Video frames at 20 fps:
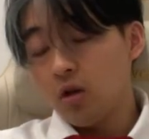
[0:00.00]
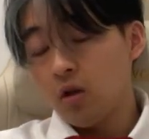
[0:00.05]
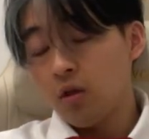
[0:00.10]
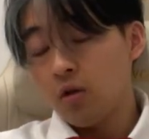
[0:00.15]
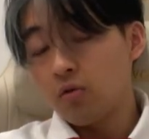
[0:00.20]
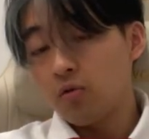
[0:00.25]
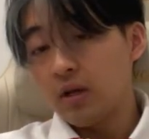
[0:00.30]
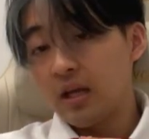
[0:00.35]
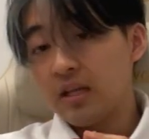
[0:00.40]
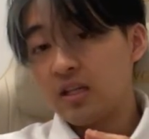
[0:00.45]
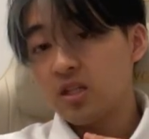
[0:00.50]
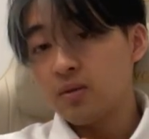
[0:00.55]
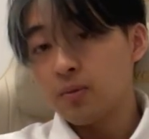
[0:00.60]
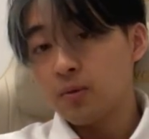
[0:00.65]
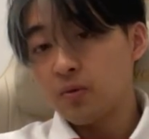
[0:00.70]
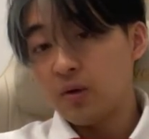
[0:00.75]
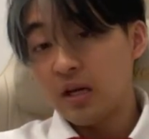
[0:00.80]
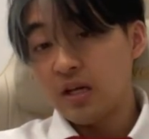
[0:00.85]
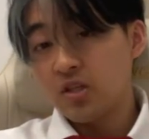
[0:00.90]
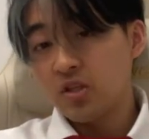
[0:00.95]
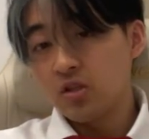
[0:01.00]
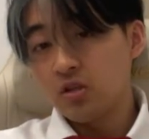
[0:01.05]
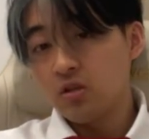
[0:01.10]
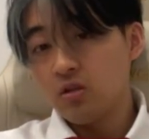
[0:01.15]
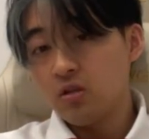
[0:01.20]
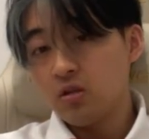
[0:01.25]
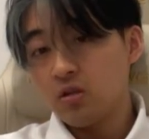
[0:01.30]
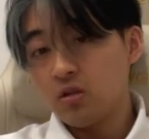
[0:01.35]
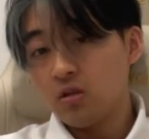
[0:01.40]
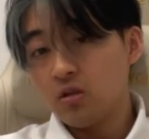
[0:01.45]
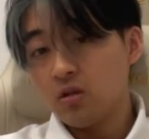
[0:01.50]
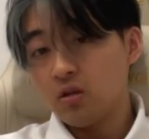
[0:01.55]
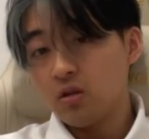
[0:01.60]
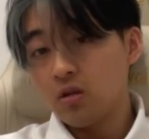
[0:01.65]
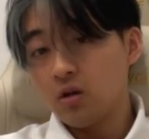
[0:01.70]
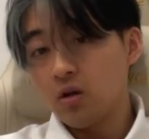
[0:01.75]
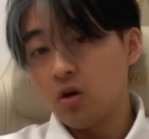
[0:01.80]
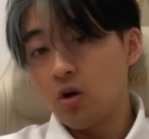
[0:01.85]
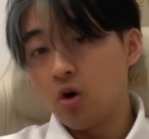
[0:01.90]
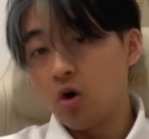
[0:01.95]
through inspiration
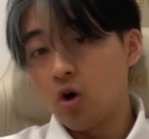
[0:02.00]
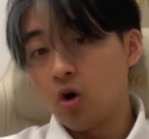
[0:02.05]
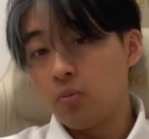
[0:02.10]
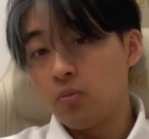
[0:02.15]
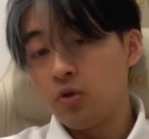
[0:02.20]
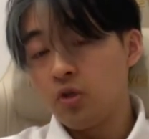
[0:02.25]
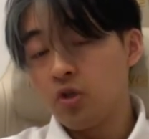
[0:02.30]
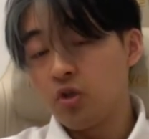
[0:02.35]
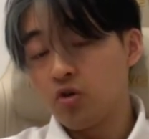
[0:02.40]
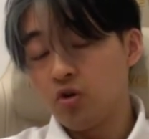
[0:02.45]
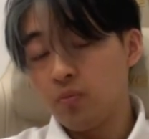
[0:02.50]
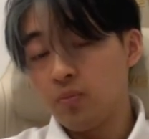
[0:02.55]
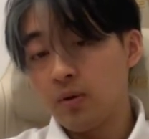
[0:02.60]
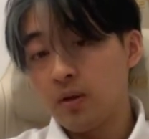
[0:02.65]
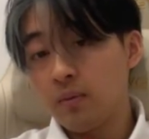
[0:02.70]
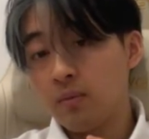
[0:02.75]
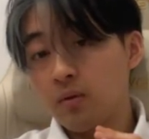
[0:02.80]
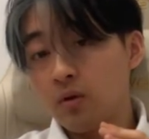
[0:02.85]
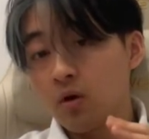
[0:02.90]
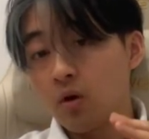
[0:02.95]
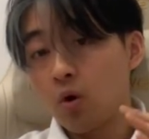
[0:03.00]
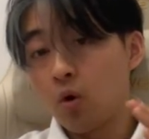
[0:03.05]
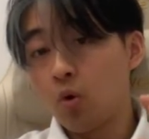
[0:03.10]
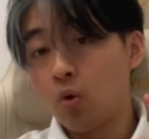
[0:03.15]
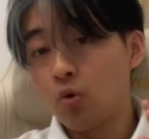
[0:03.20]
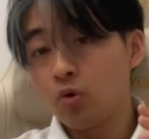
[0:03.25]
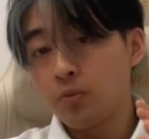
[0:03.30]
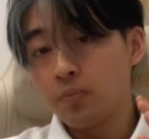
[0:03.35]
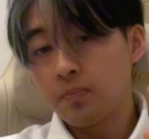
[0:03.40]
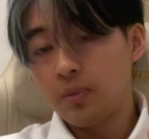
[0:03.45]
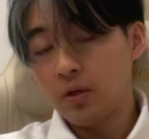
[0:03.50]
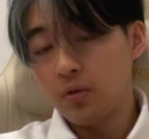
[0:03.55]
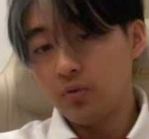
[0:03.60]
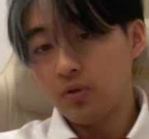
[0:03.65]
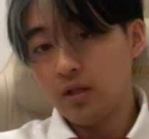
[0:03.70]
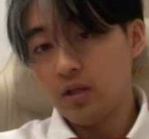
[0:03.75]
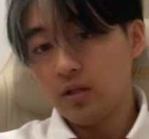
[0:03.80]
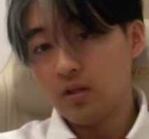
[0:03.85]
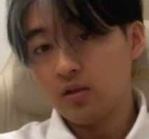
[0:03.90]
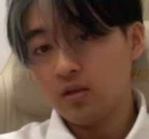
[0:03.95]
of European old
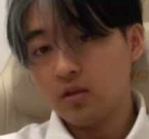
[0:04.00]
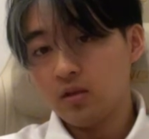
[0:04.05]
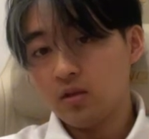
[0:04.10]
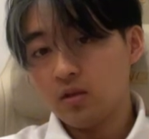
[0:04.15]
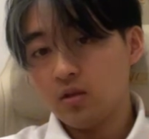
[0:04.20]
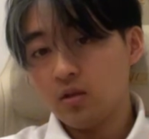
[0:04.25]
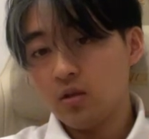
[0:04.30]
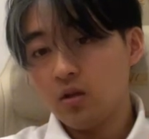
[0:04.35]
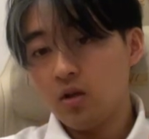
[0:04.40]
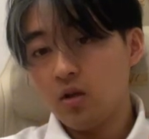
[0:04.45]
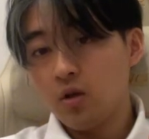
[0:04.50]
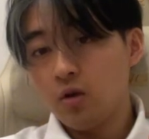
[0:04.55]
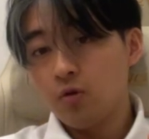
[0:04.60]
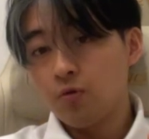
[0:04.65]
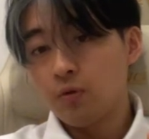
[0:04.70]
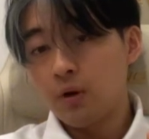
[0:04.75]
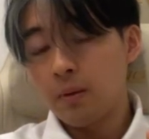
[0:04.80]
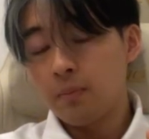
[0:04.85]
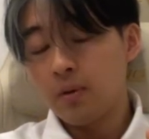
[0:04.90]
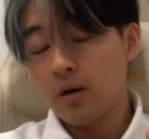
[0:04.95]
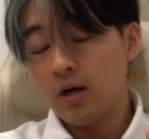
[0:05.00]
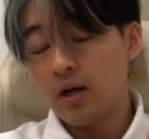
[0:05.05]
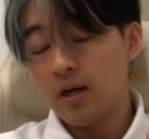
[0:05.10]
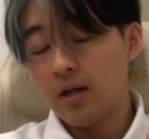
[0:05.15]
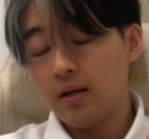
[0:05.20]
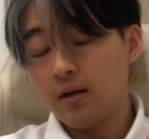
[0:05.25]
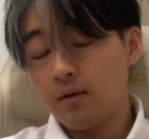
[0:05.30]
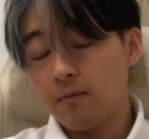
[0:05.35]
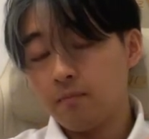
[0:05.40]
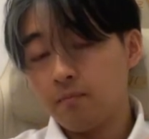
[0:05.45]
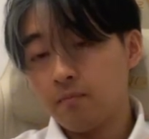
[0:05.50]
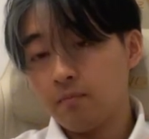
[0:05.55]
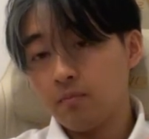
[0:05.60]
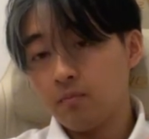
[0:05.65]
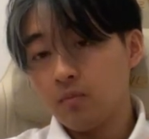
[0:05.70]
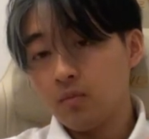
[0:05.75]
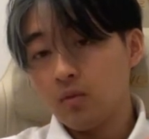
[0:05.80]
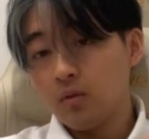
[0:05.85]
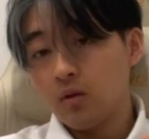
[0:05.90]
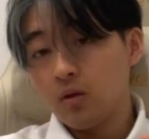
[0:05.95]
buildings, whereby
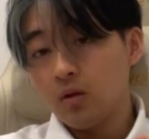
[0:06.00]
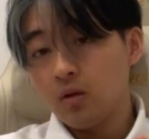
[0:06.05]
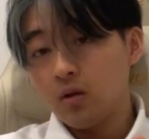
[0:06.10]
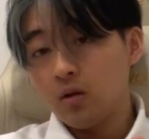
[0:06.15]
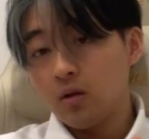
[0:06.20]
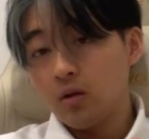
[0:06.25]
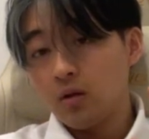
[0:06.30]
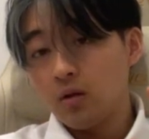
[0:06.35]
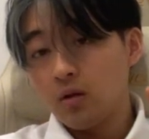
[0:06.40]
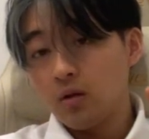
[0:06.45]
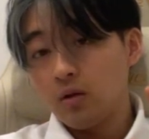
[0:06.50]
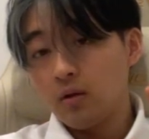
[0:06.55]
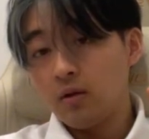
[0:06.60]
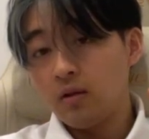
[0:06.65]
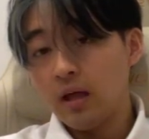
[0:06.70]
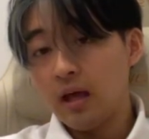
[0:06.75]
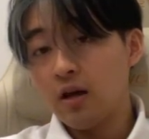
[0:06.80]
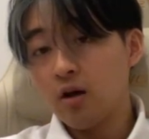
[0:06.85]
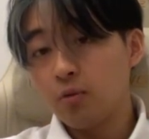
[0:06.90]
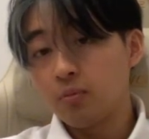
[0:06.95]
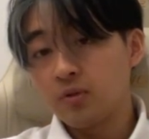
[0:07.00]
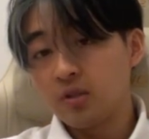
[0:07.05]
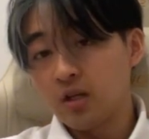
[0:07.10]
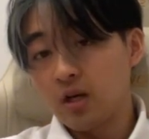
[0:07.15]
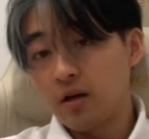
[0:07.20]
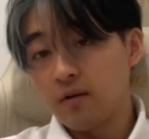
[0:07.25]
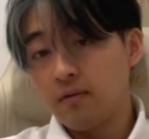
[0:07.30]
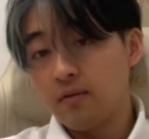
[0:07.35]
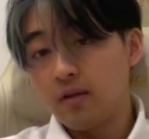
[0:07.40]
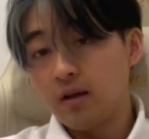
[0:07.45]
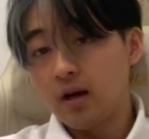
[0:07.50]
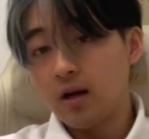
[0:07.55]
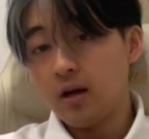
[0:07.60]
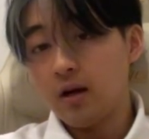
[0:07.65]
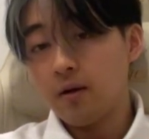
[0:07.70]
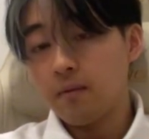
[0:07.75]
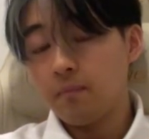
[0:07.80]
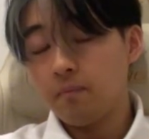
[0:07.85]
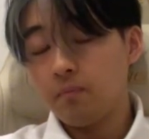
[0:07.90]
they observed that